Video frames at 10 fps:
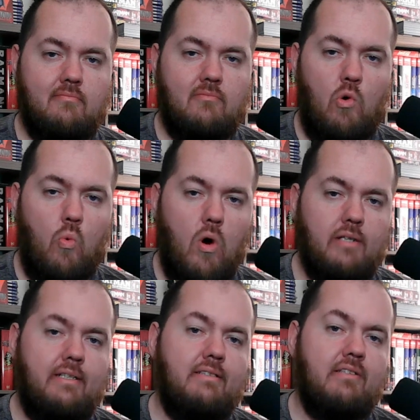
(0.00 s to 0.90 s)
What
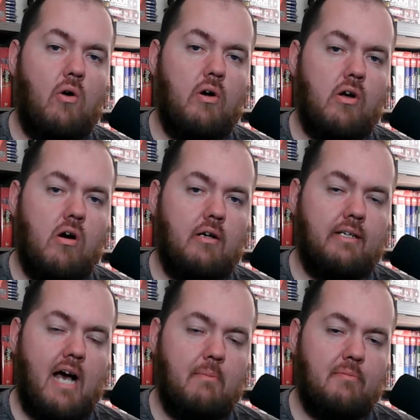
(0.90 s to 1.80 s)
is going on,
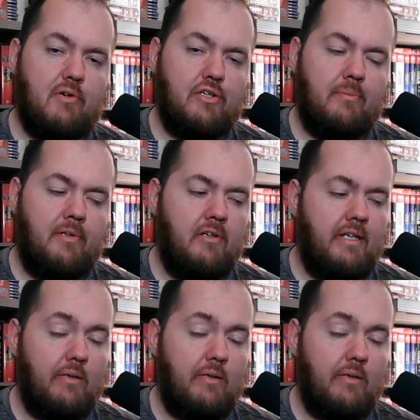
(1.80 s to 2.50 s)
comic book community?